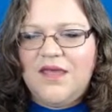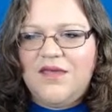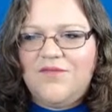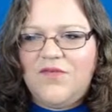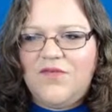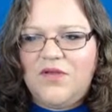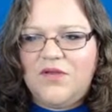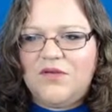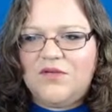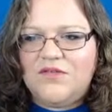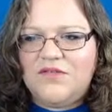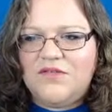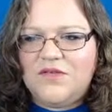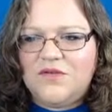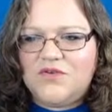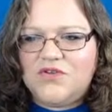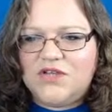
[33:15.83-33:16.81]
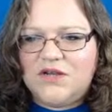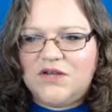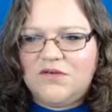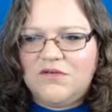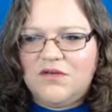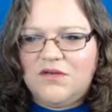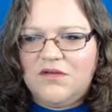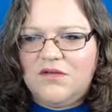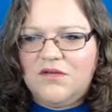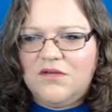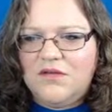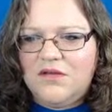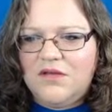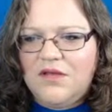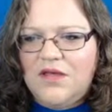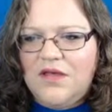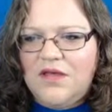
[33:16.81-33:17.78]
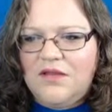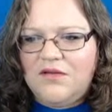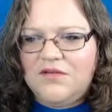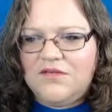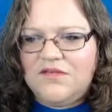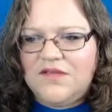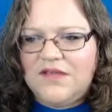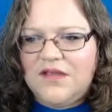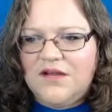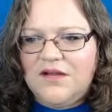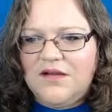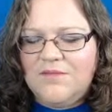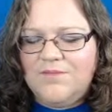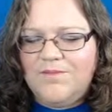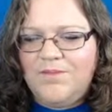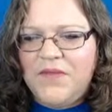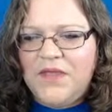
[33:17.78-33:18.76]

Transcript: If you go to general colors here,